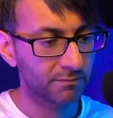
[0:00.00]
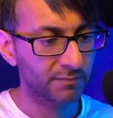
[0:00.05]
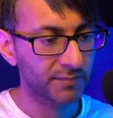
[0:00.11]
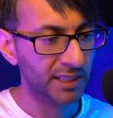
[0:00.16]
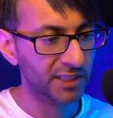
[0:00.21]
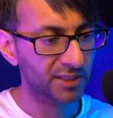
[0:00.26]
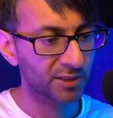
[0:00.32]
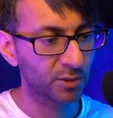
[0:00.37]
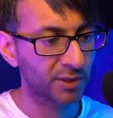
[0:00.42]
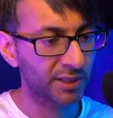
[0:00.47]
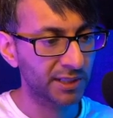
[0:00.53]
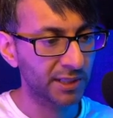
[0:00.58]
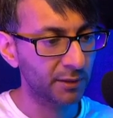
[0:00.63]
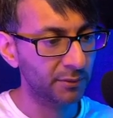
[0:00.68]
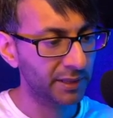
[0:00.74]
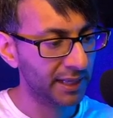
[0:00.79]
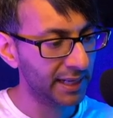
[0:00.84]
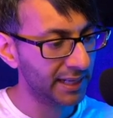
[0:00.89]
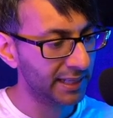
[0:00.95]
that's looking
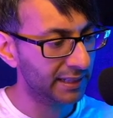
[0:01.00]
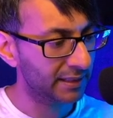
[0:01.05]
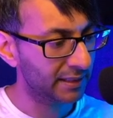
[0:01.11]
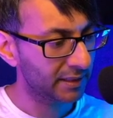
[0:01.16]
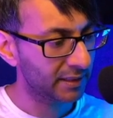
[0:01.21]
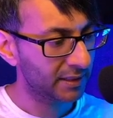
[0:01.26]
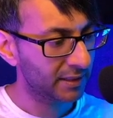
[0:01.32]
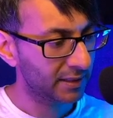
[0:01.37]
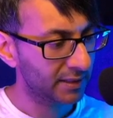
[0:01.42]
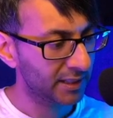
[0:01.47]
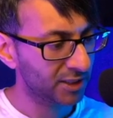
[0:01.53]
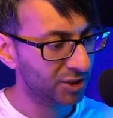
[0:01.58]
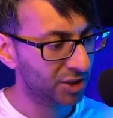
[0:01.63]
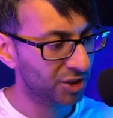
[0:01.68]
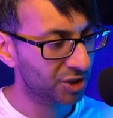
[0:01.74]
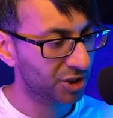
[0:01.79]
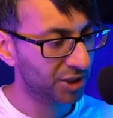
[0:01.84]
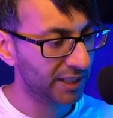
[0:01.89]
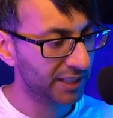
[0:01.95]
okay. Let's
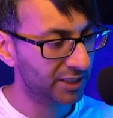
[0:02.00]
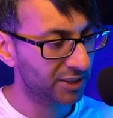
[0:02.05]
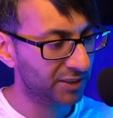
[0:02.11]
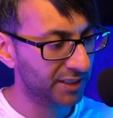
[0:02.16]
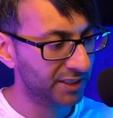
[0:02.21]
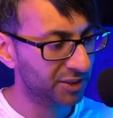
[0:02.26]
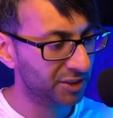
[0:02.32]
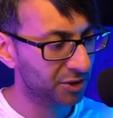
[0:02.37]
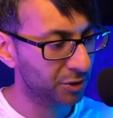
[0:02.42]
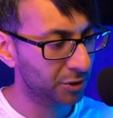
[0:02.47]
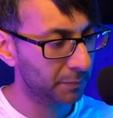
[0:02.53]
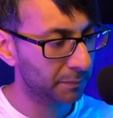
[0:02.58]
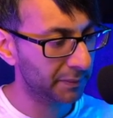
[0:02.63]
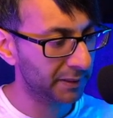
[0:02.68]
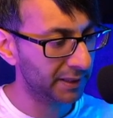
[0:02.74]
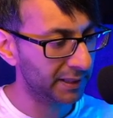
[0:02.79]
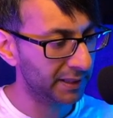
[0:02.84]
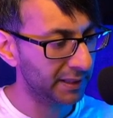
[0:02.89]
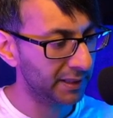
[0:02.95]
just change this to
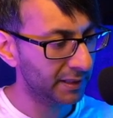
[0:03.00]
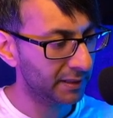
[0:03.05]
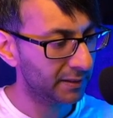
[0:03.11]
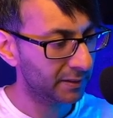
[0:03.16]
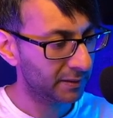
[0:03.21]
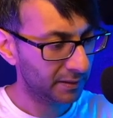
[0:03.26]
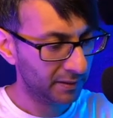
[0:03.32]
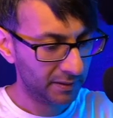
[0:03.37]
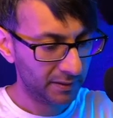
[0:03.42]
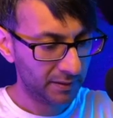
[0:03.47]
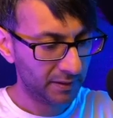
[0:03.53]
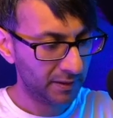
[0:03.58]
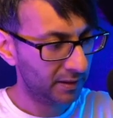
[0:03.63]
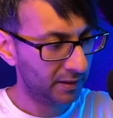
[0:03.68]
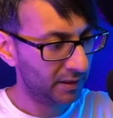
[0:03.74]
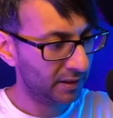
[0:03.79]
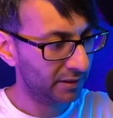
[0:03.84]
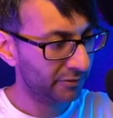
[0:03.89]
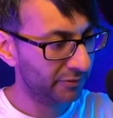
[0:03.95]
be uh,